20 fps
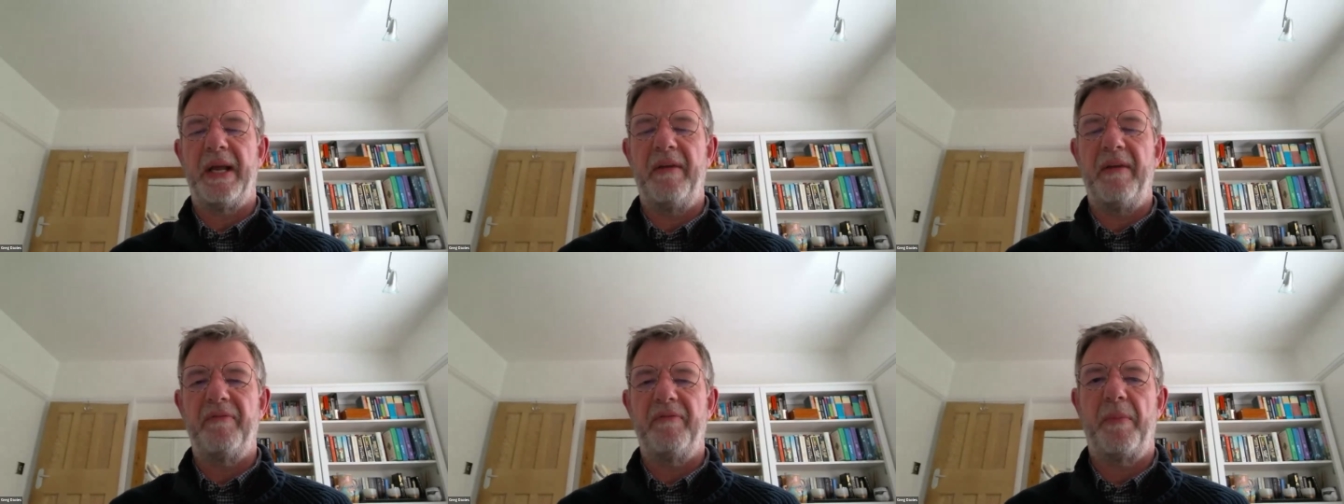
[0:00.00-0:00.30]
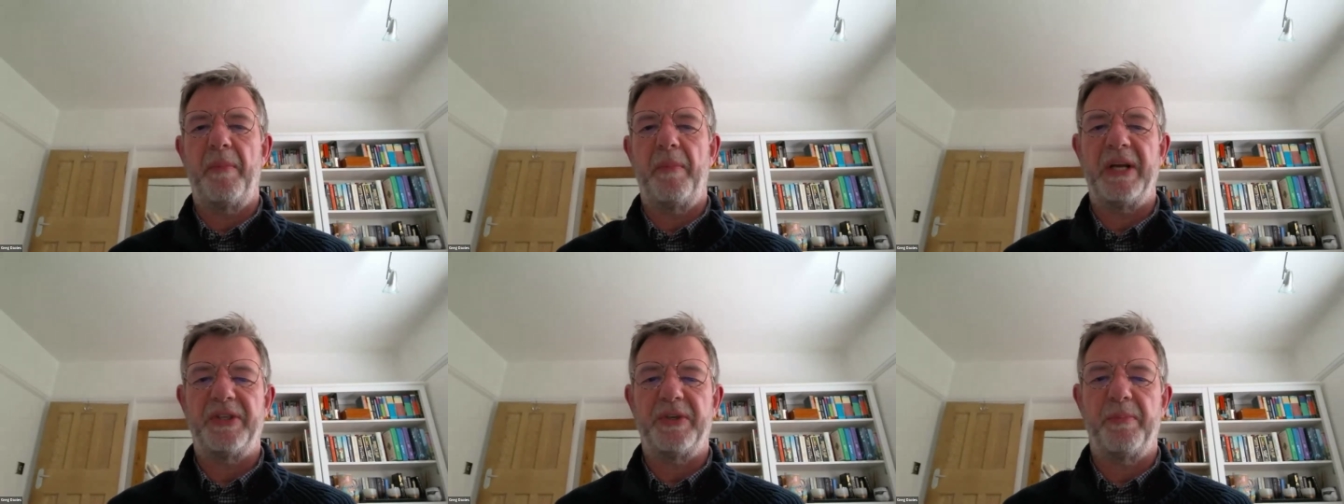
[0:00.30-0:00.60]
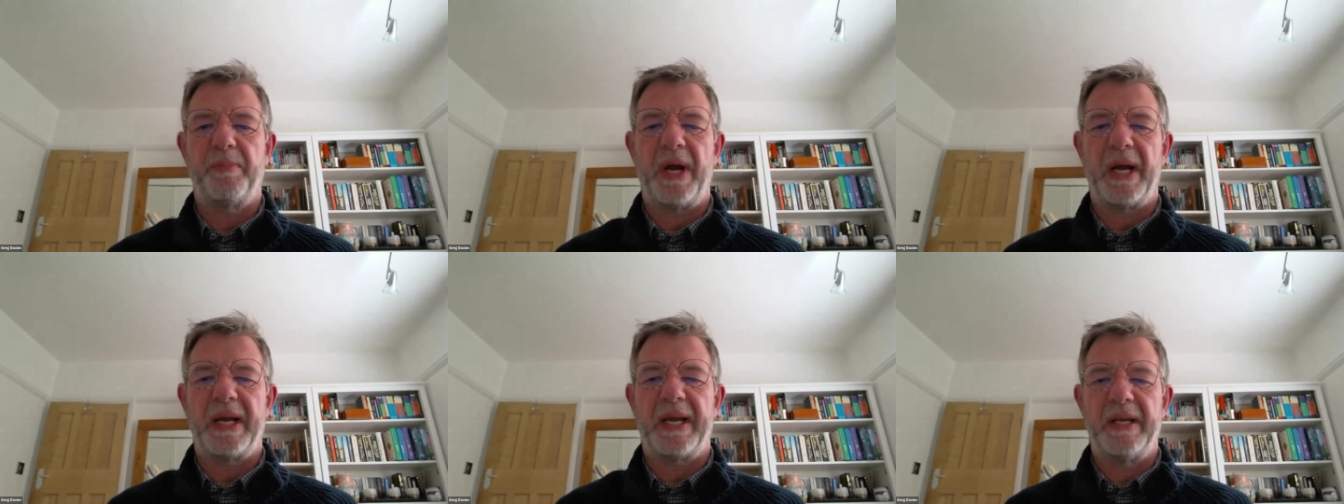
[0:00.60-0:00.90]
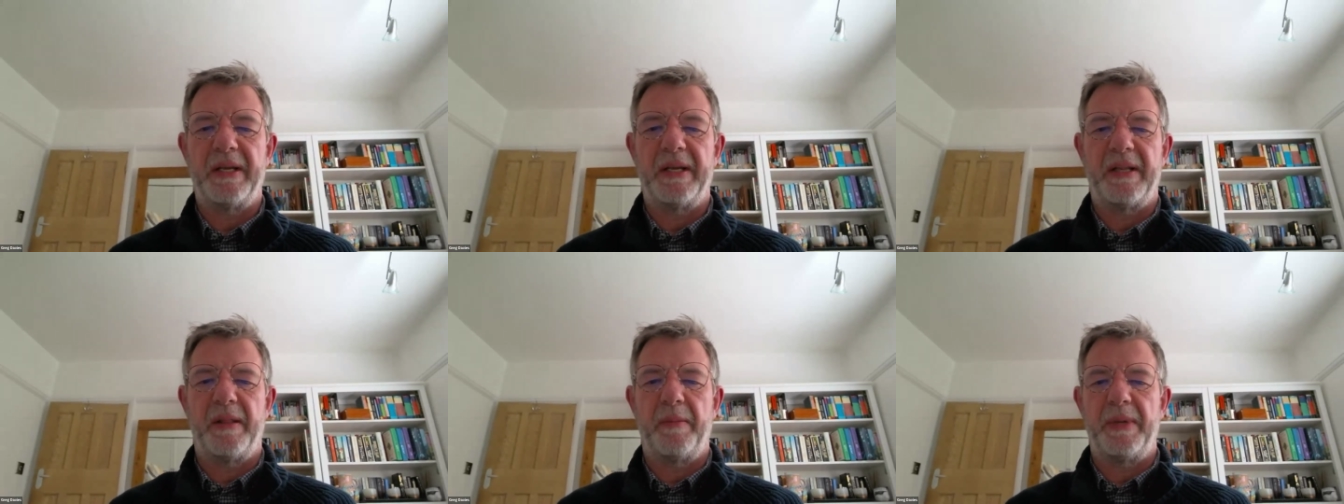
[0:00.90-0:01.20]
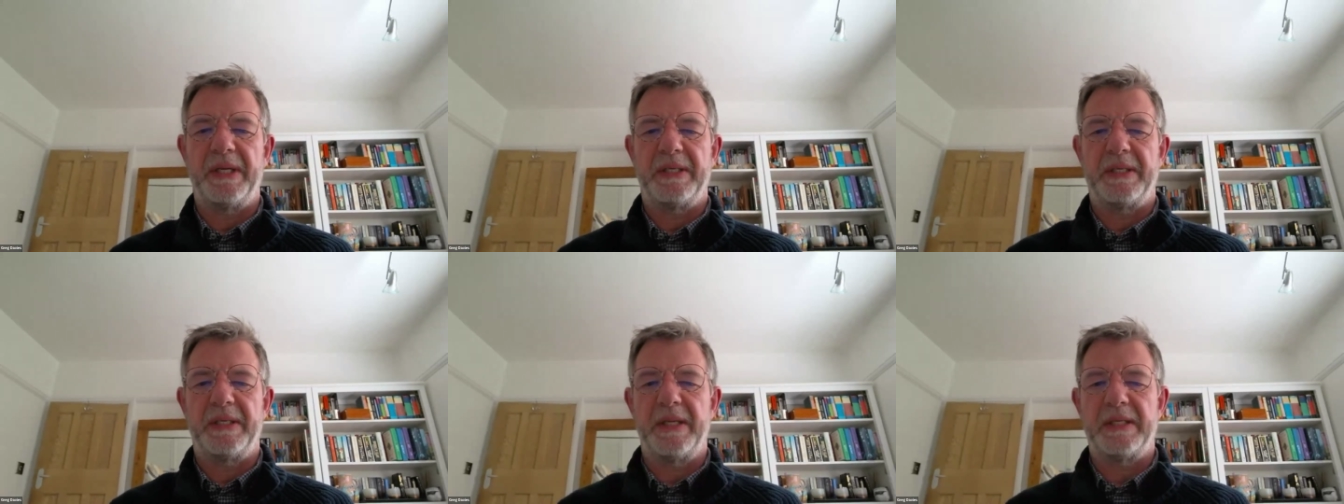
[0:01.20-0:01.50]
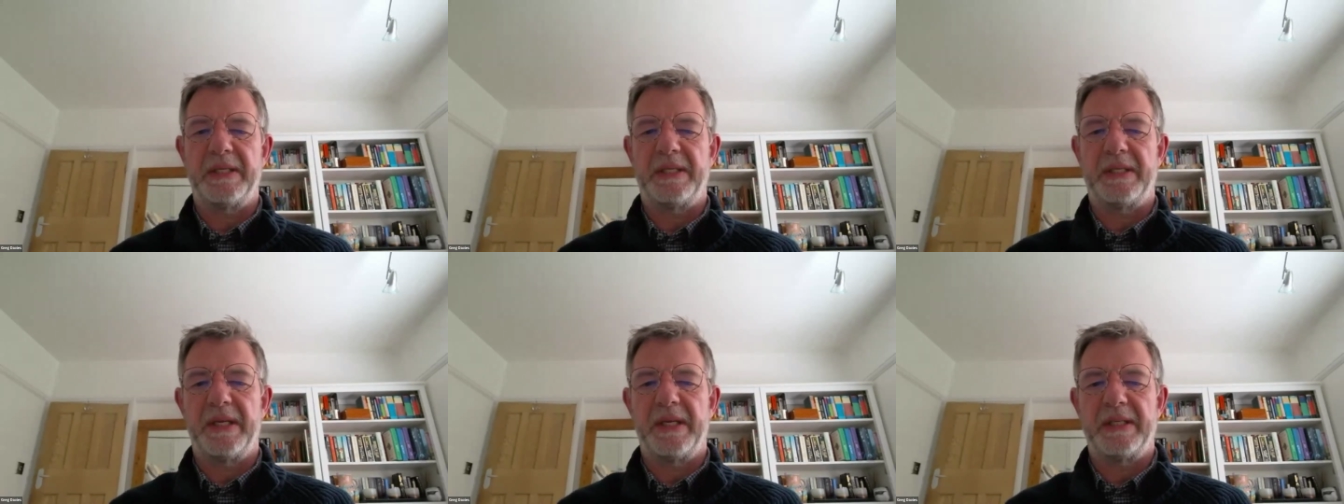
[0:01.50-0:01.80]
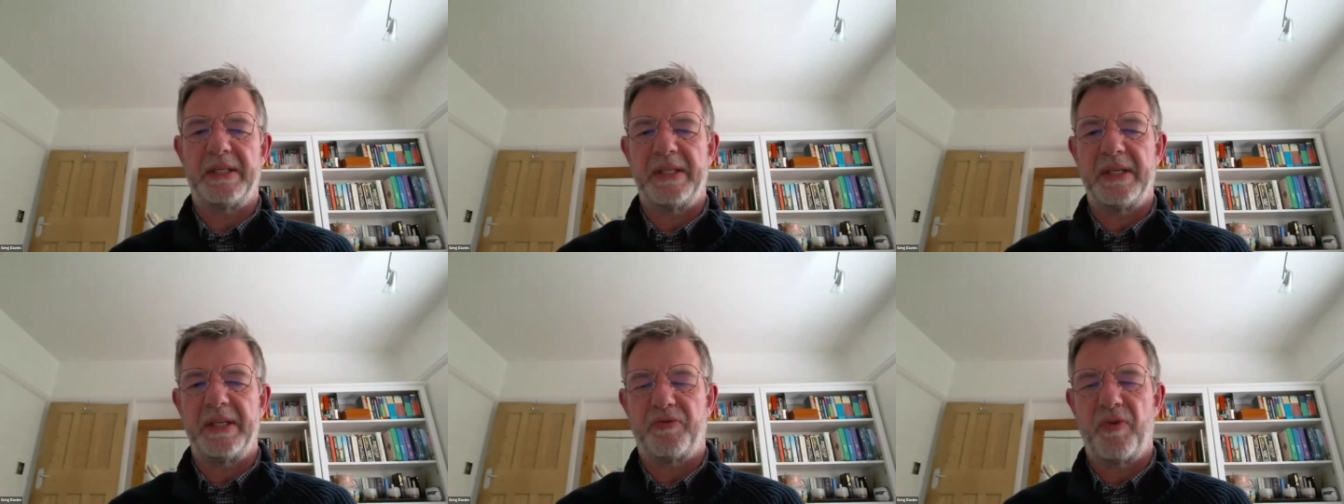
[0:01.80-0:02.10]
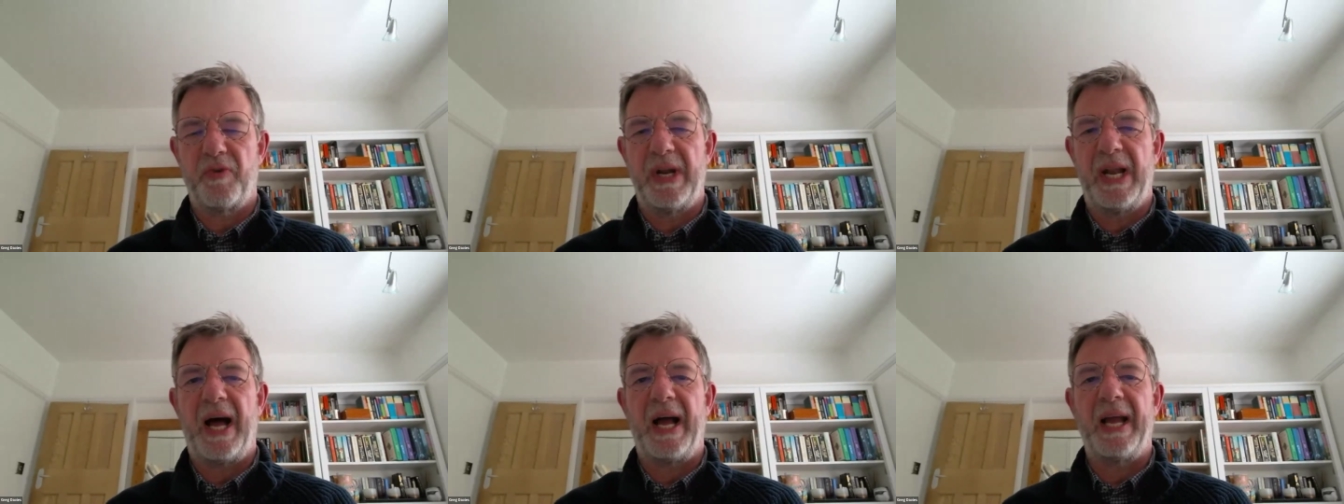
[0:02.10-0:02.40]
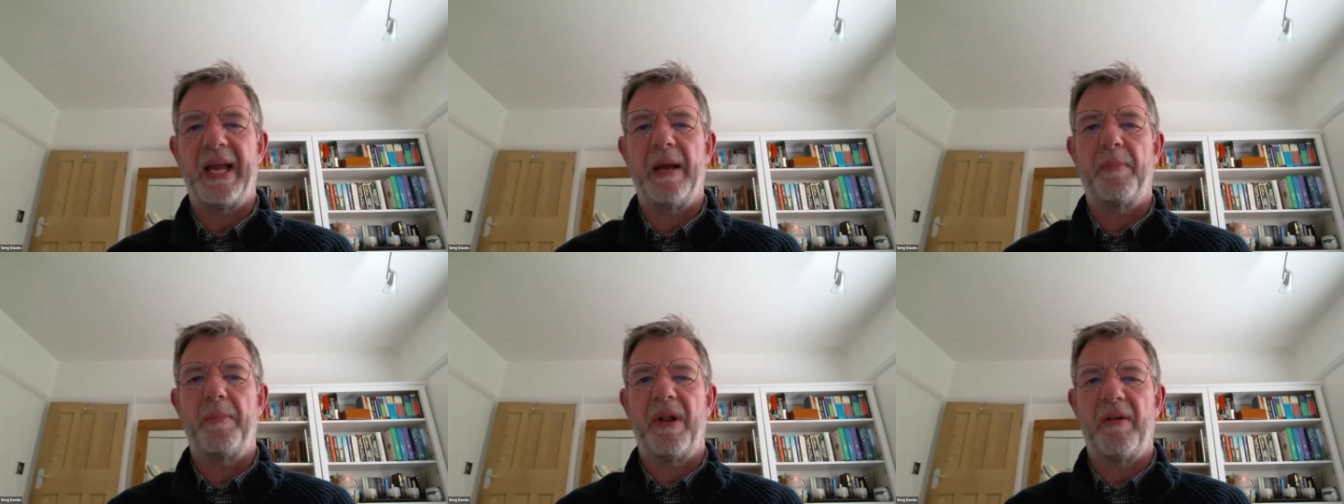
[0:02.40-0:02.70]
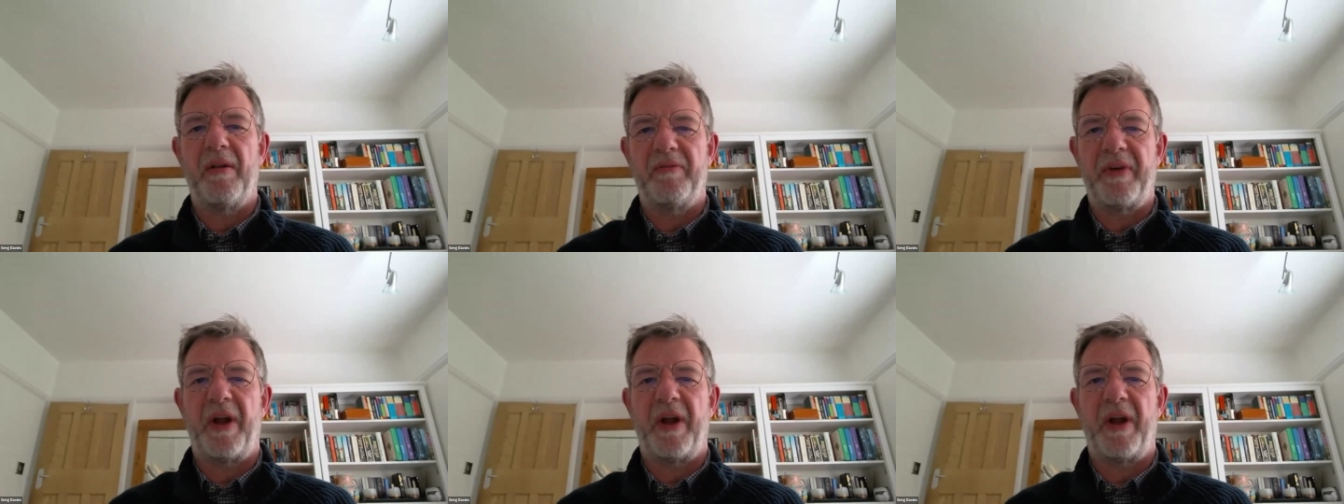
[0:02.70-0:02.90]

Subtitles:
information back into the business that's reliable,